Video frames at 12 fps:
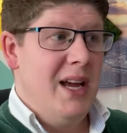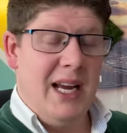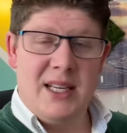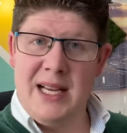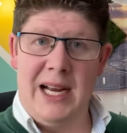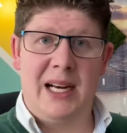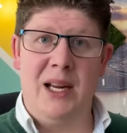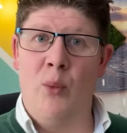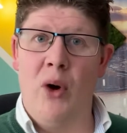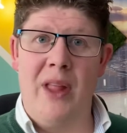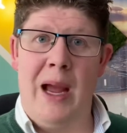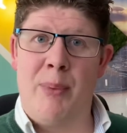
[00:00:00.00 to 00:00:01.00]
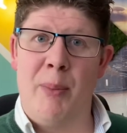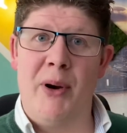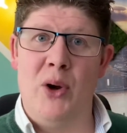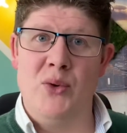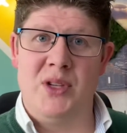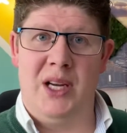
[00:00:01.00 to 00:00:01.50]
exactly what they're
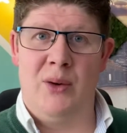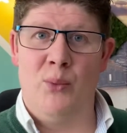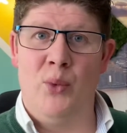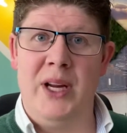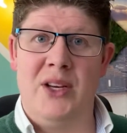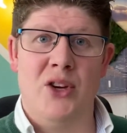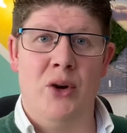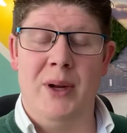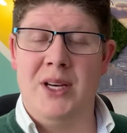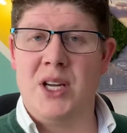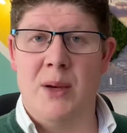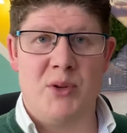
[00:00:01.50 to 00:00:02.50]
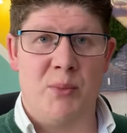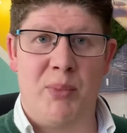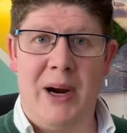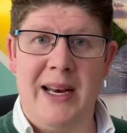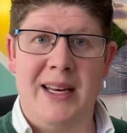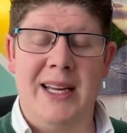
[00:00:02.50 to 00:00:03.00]
proposing we do in terms of
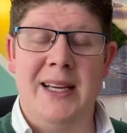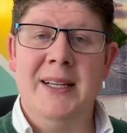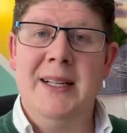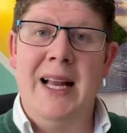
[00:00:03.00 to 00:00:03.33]
branding.